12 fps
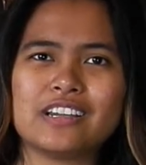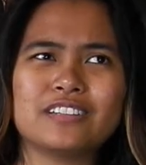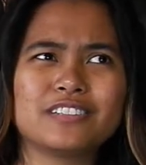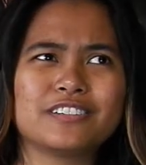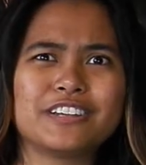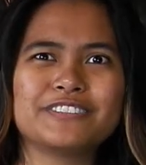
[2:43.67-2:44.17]

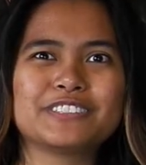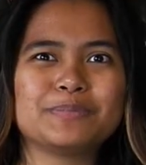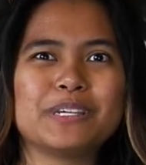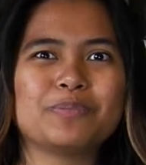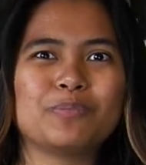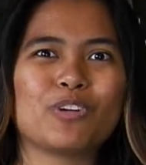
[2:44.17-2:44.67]
and gives
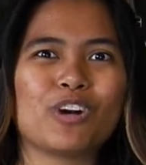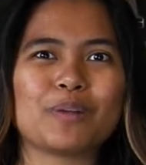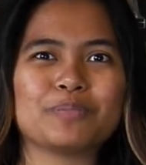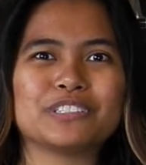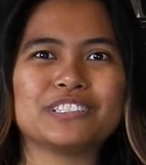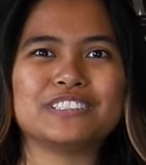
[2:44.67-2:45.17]
me more
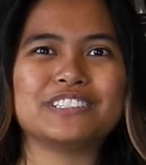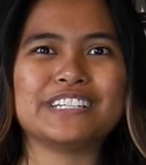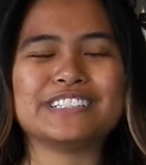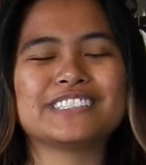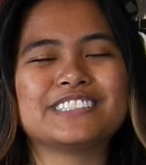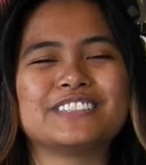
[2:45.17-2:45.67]

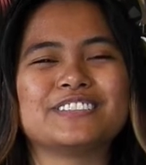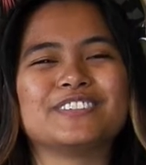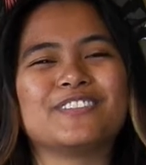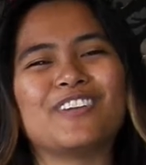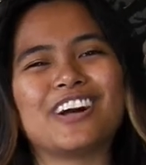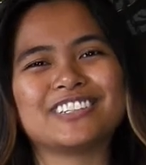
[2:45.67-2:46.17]
opportunities to
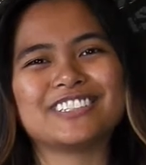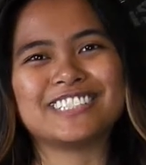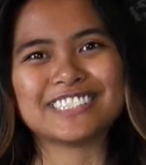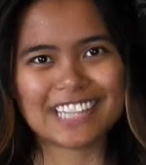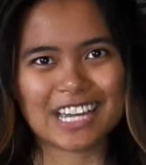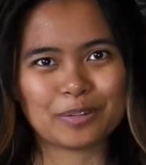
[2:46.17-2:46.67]
watch
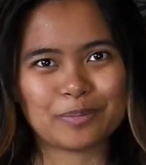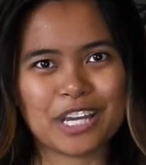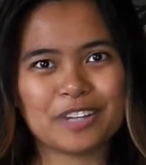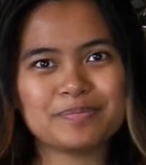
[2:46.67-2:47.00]
this anime.